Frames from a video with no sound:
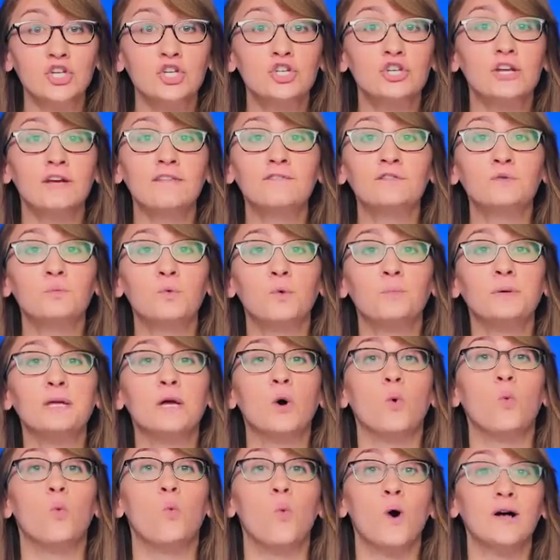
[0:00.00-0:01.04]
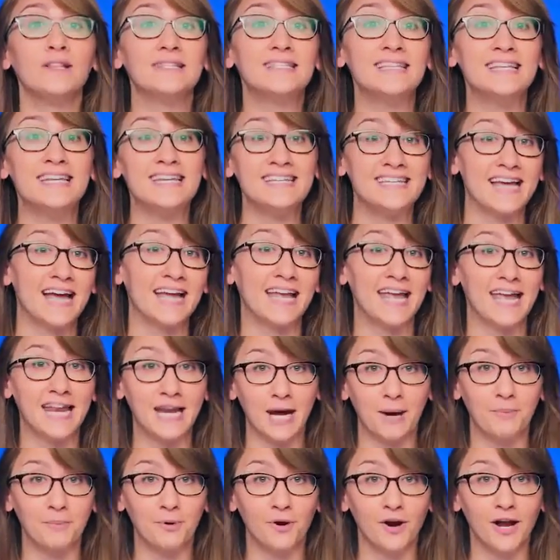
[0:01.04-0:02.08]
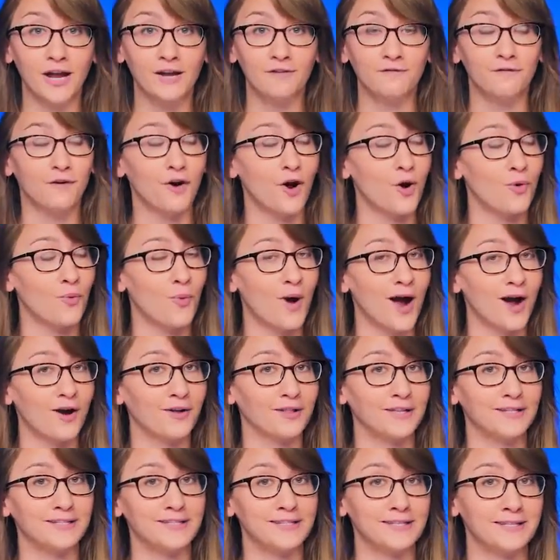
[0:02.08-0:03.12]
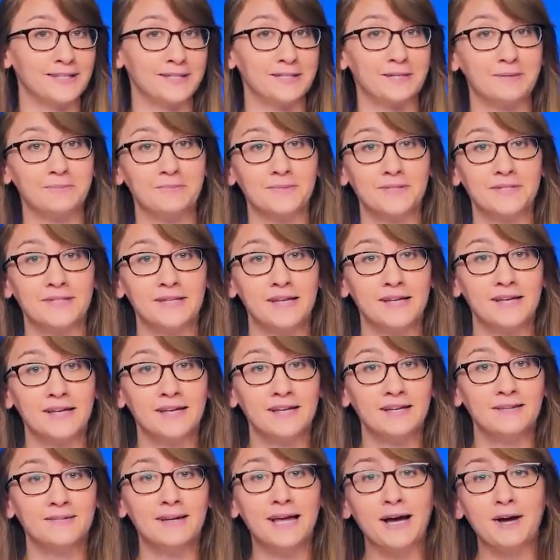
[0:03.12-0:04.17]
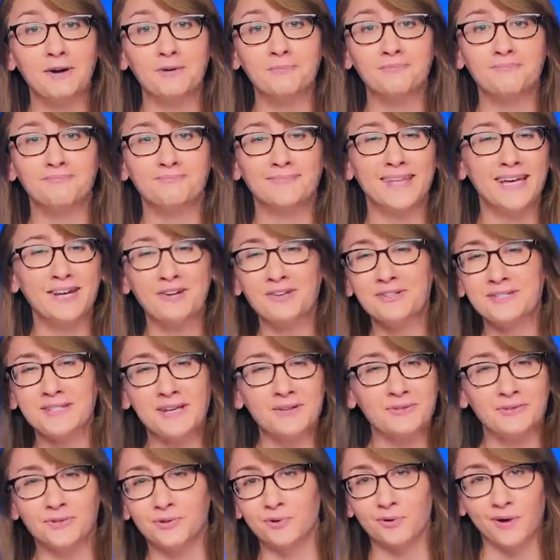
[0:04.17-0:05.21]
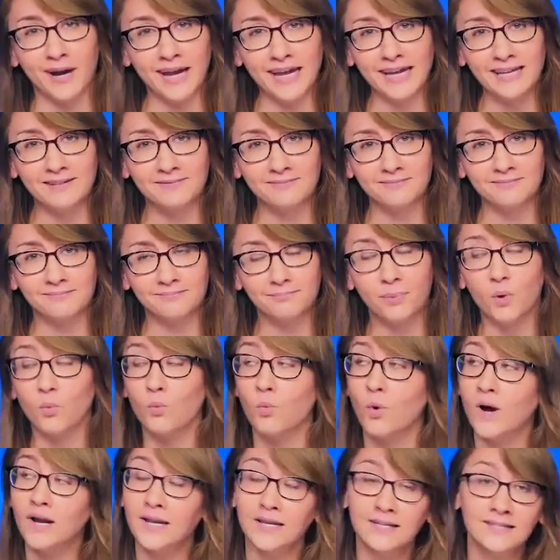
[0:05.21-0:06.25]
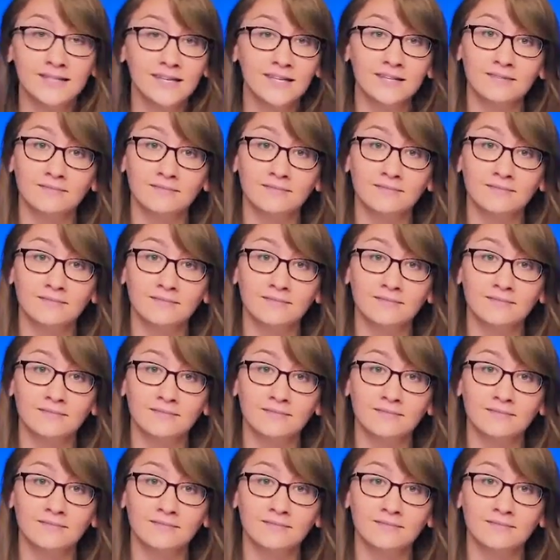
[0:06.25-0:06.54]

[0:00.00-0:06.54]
This shift will be a once-in-a-decade upgrade for our wireless systems. Now, that all sounds great, but what is